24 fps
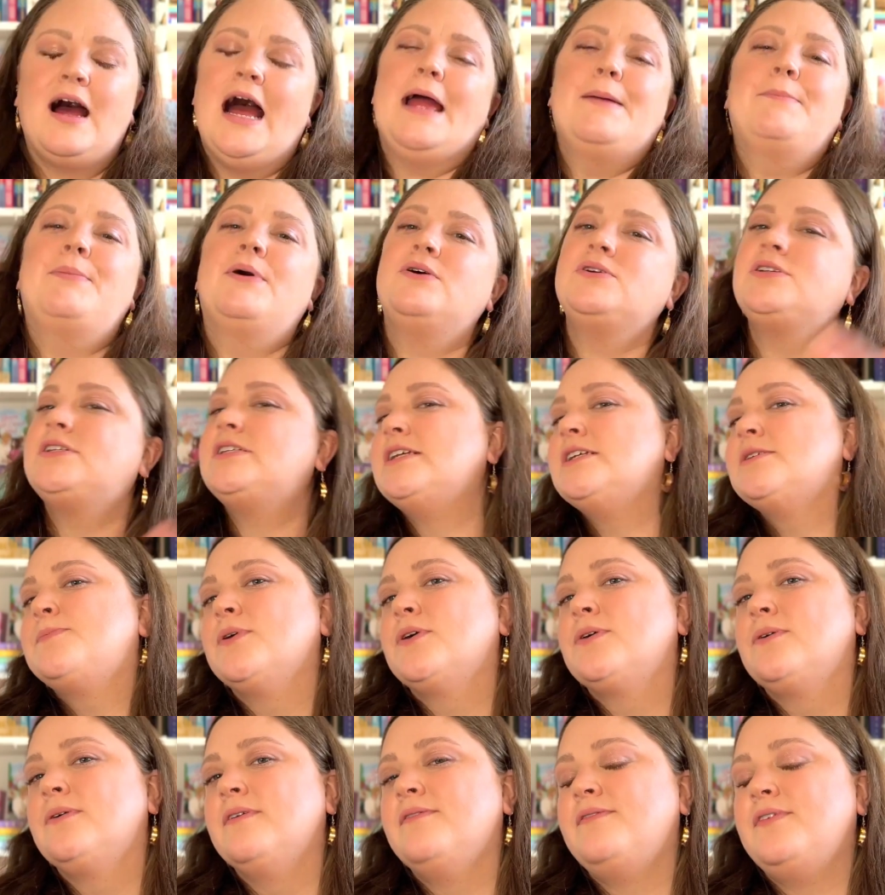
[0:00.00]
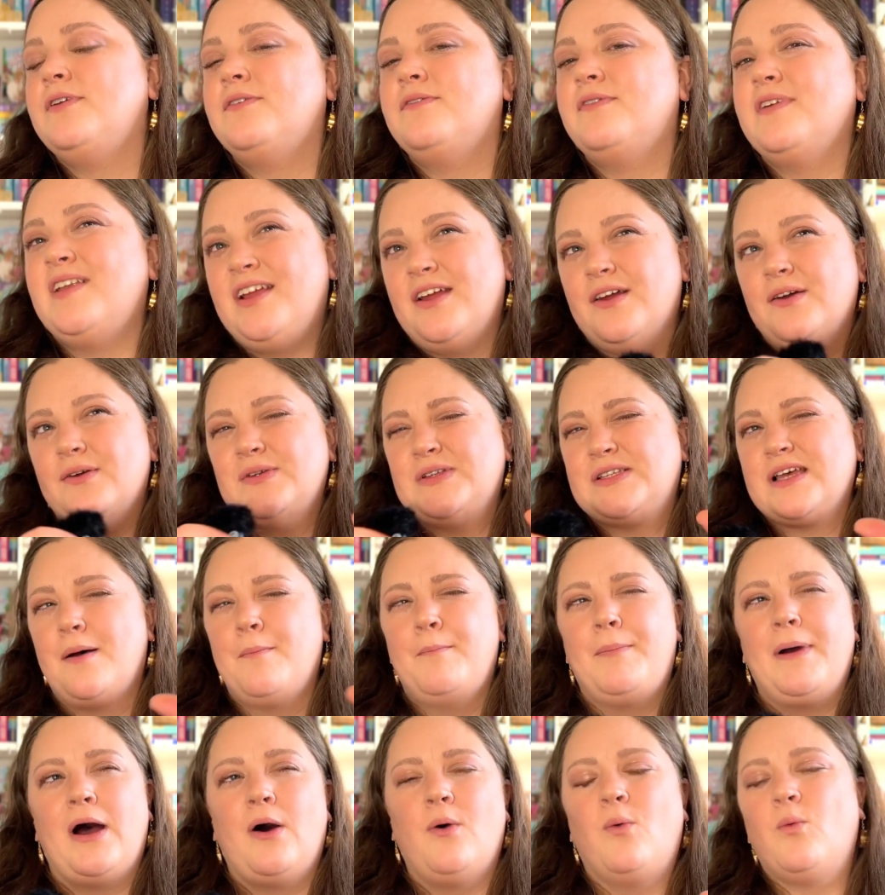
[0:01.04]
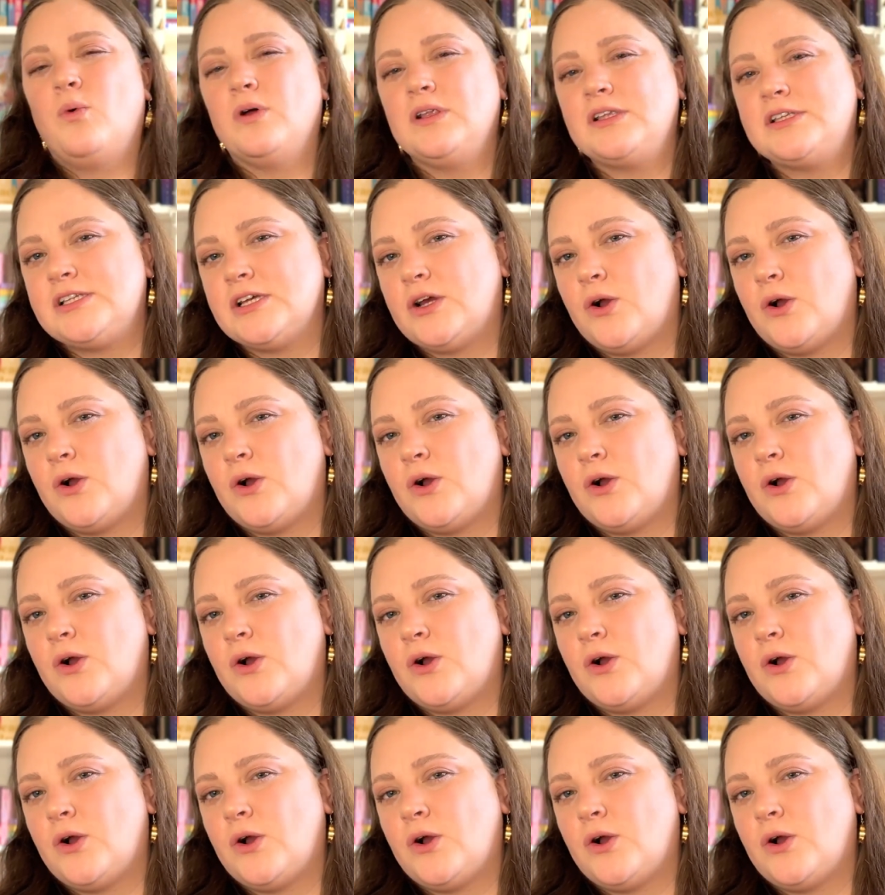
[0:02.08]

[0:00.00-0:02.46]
I post these book review videos about once a